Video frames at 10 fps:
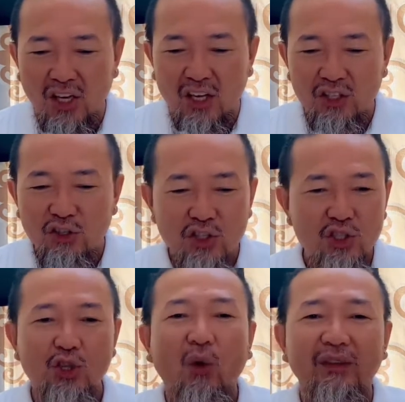you
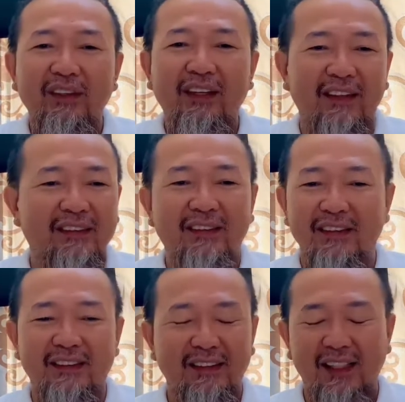just don't get
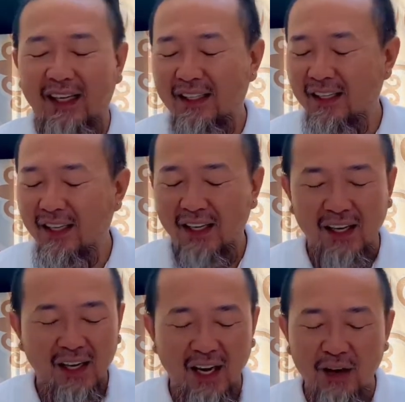this, like,
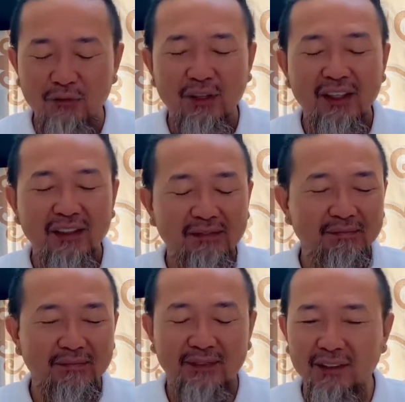every
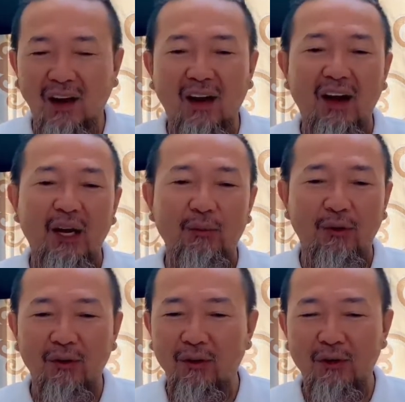time
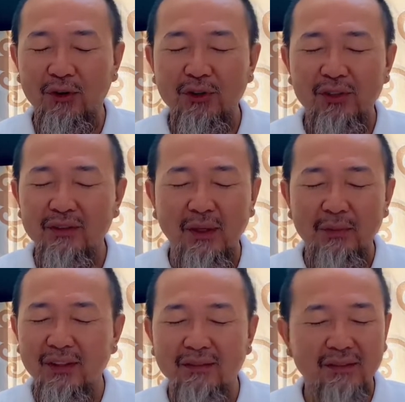or I
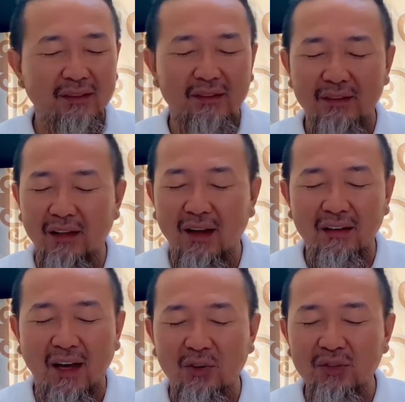mean, not,
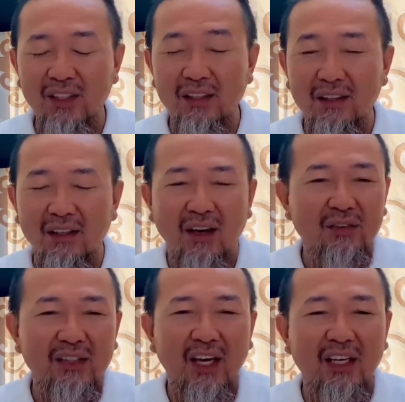I don't think,
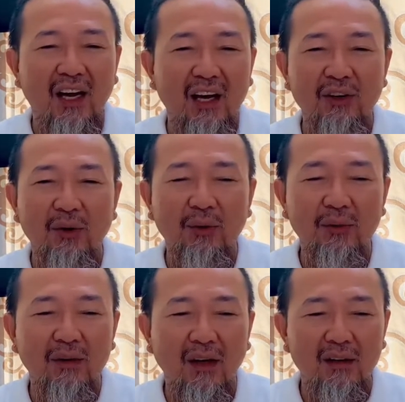and I know
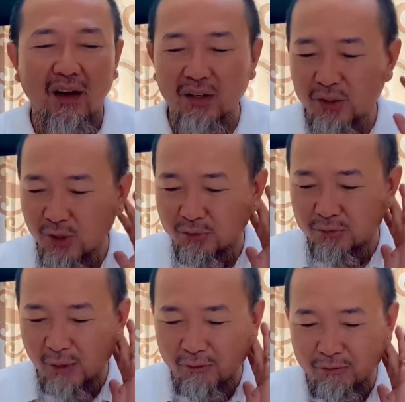a lot of
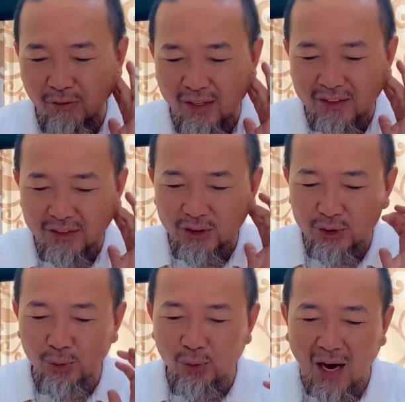my friends
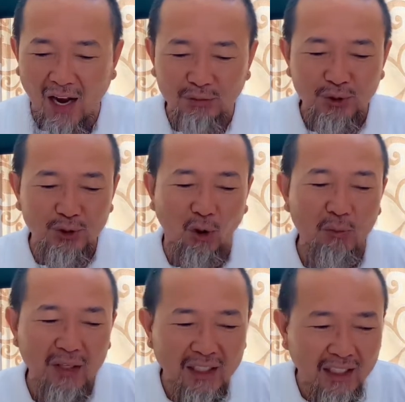who have so
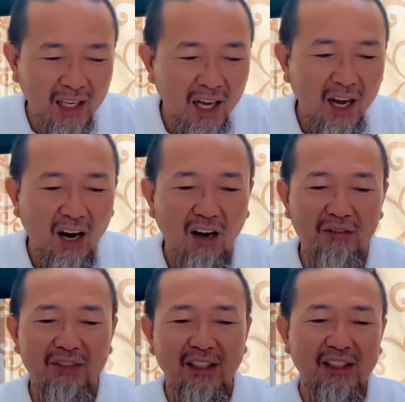many
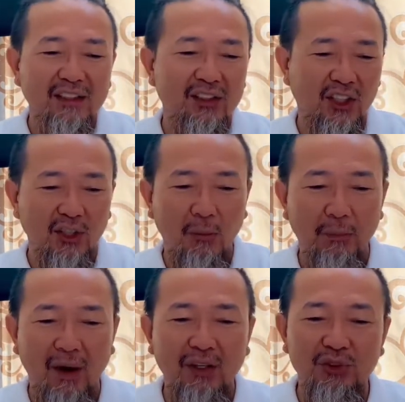of these in
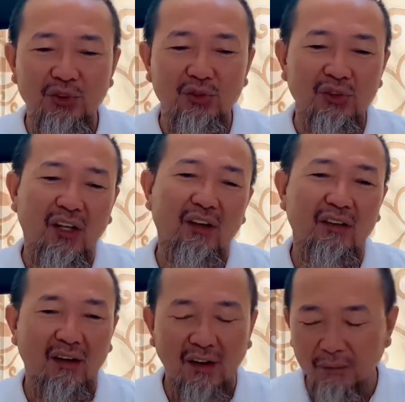comparison to their
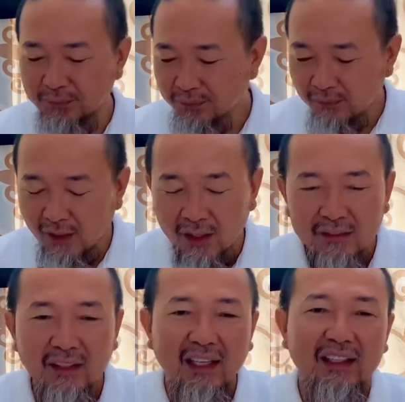
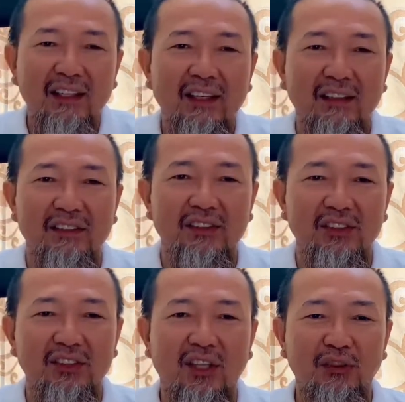daily kicks and
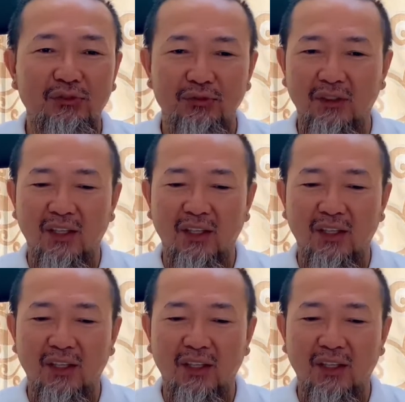stuff.